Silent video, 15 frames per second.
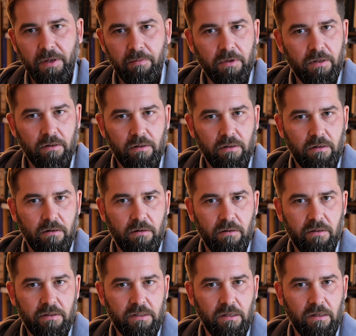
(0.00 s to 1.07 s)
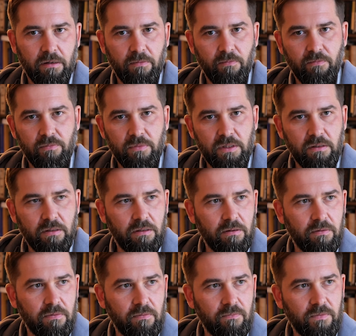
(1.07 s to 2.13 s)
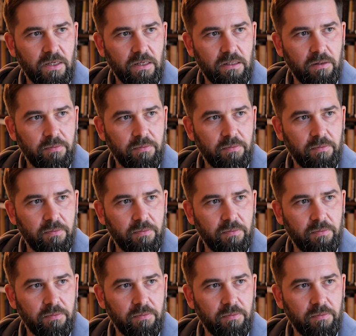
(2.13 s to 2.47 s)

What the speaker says: Maybe let's dig